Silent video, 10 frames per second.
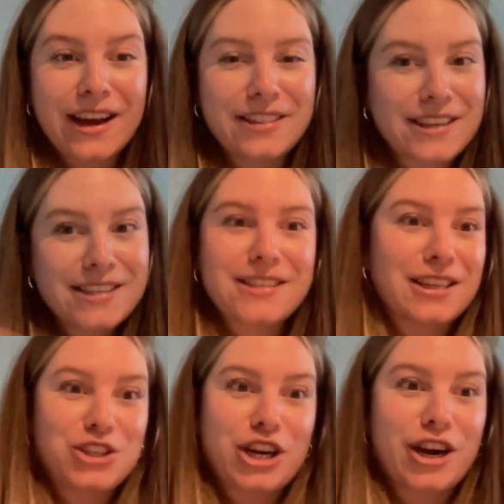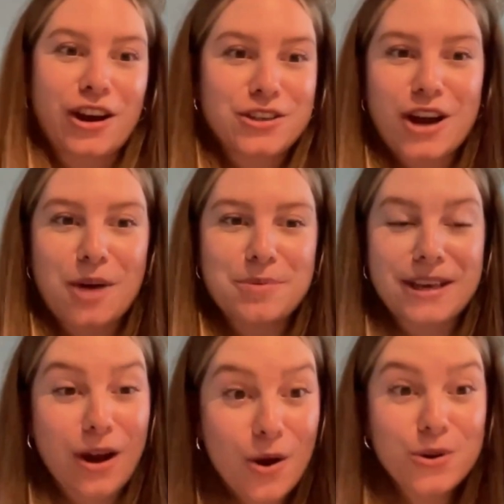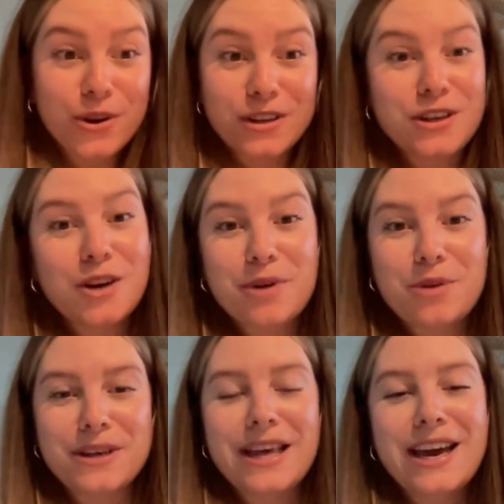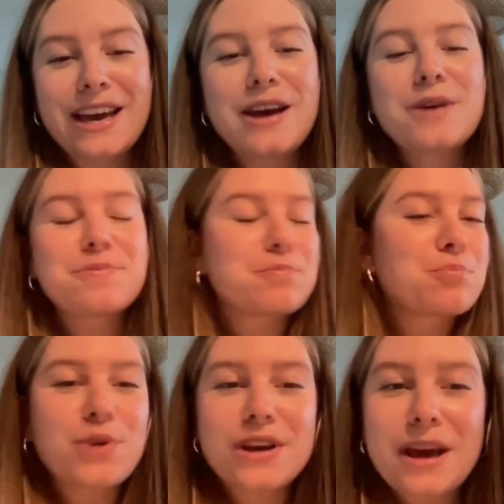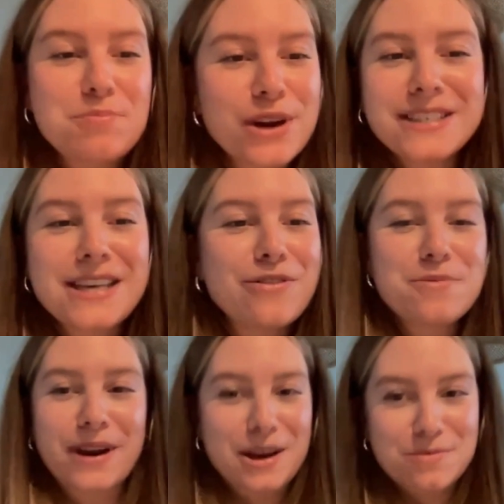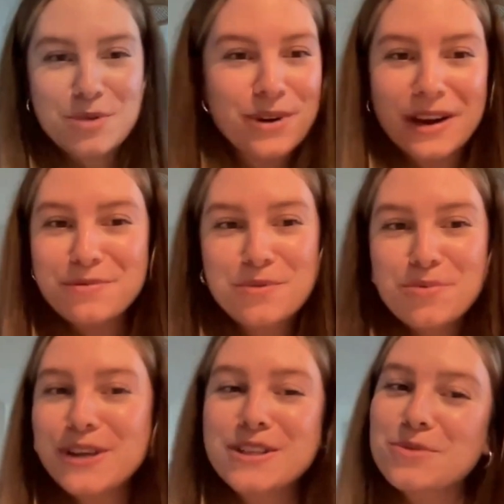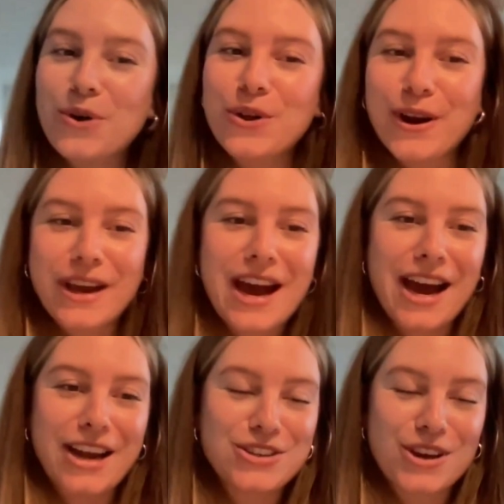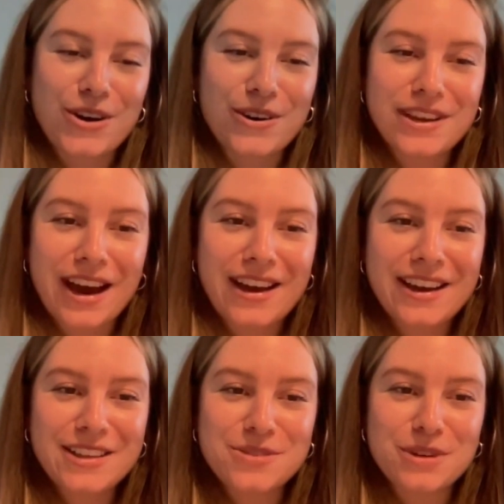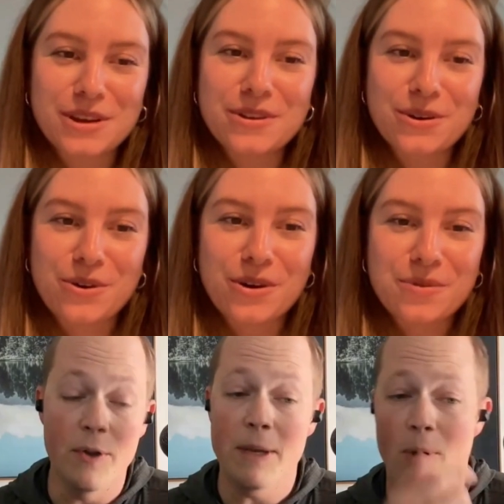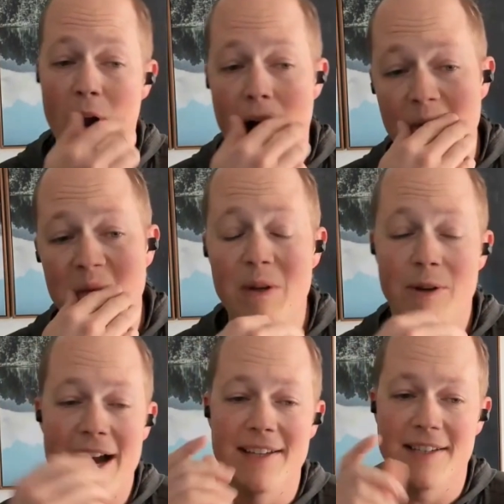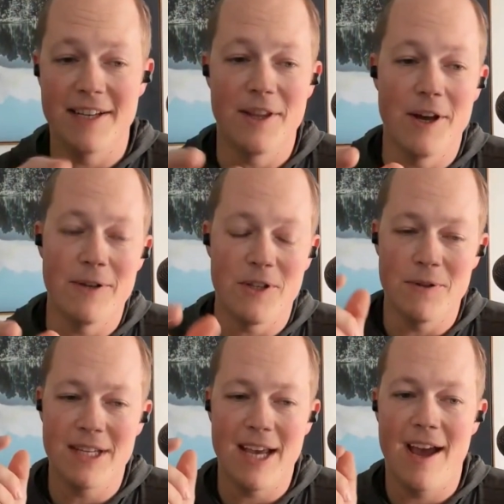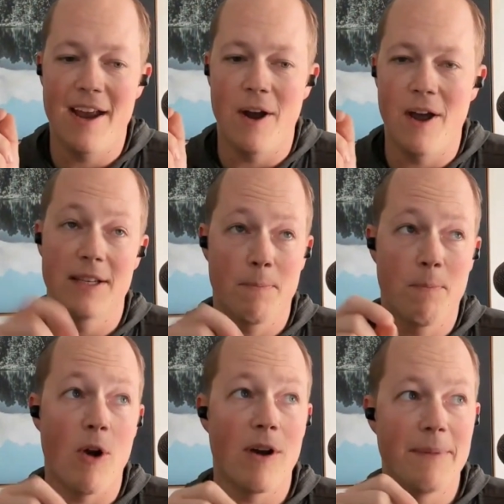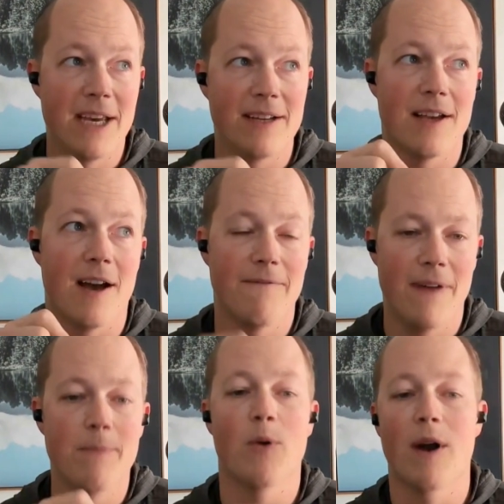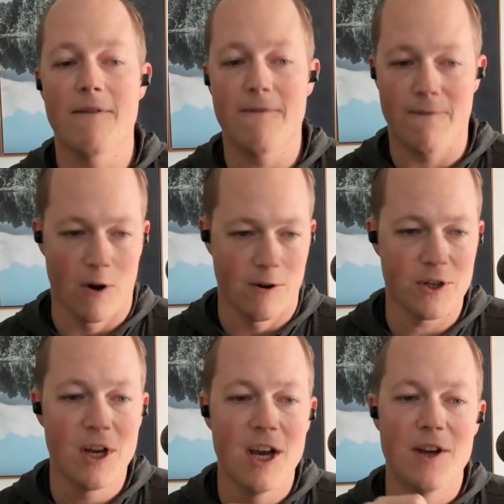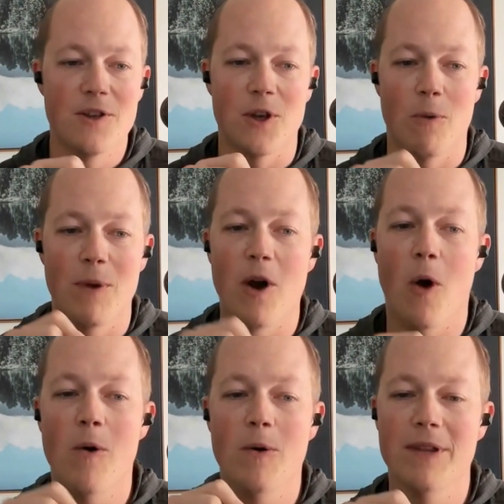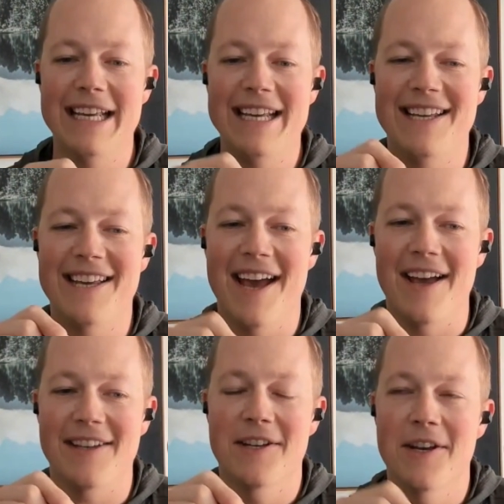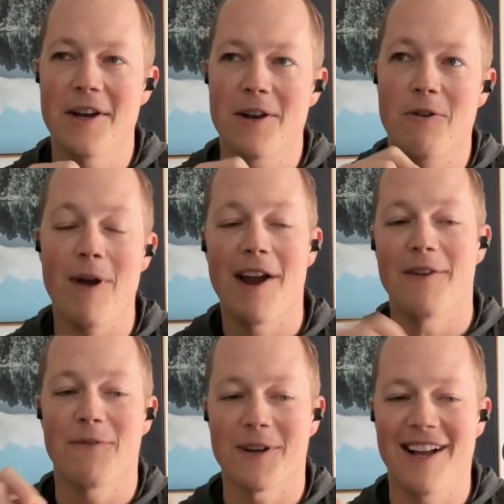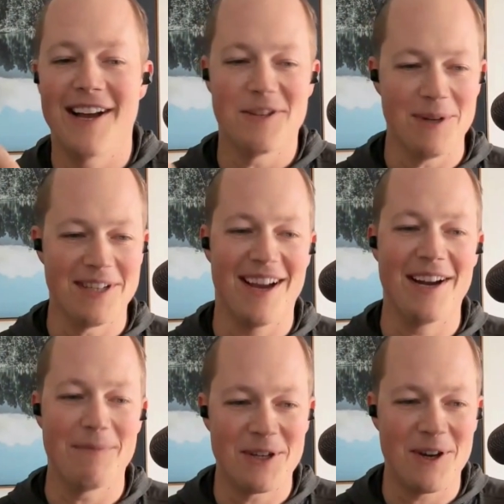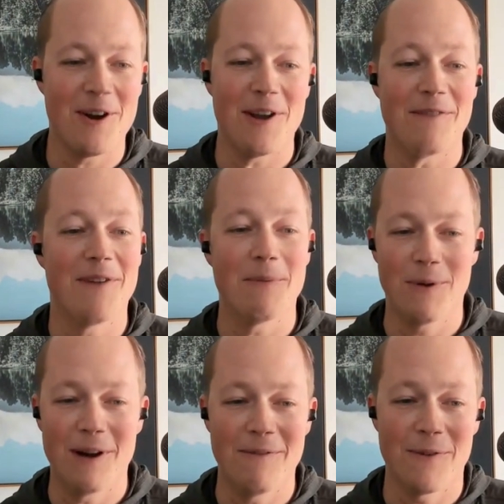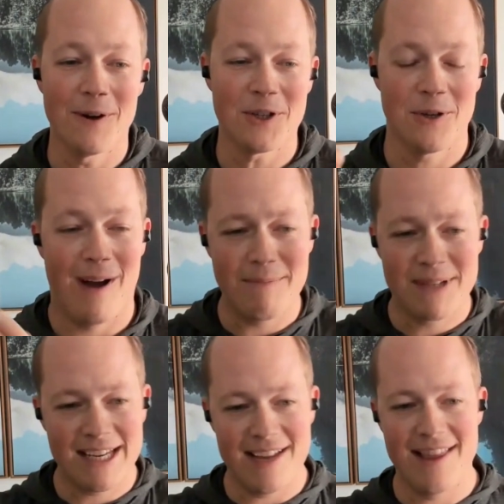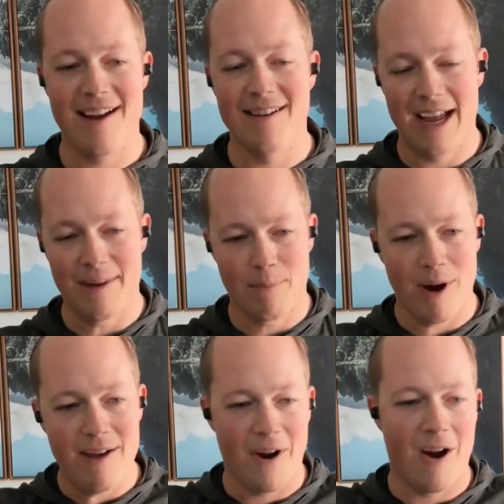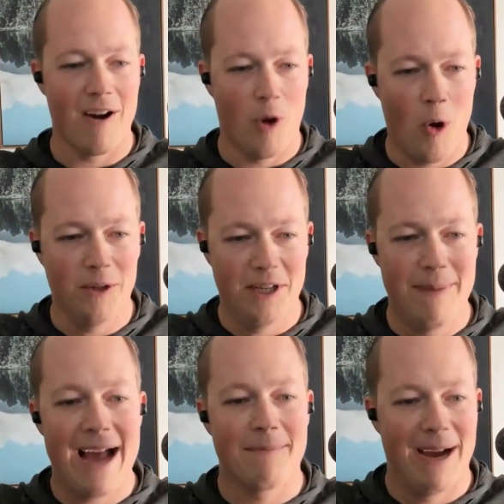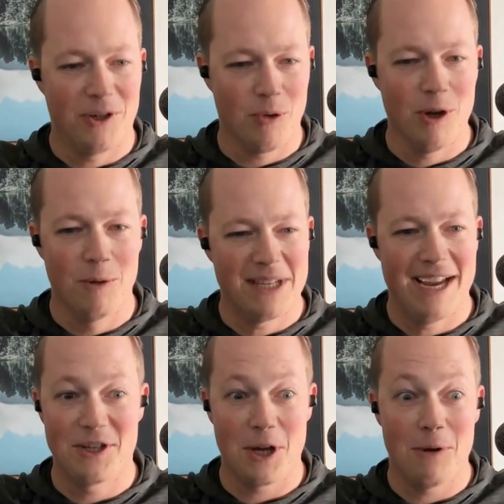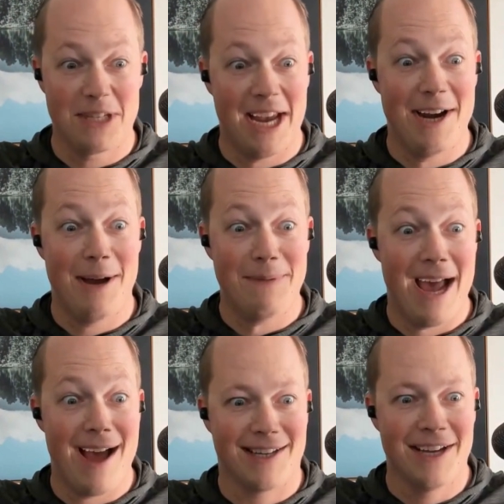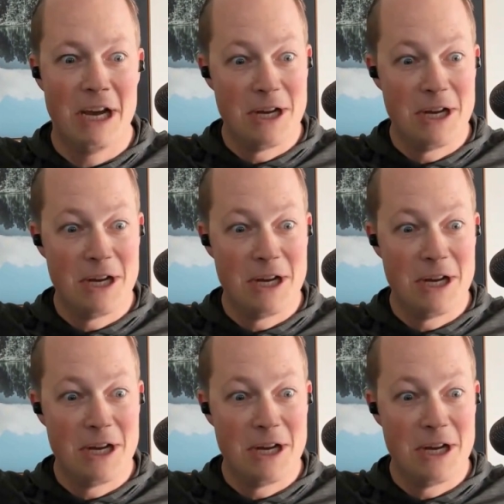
This is like the cherry on top. It's like, oh, you're going to talk about Relay? Bring us everybody, and we'll bring you some cold hard cash. So yeah, it's really, really cool. The only problem you guys did, though, is you said this program kicks off February 1st. So we only get credit for clients we sign up starting February 1st. So I'm sitting there like Braveheart holding back my troops saying, don't sign up yet.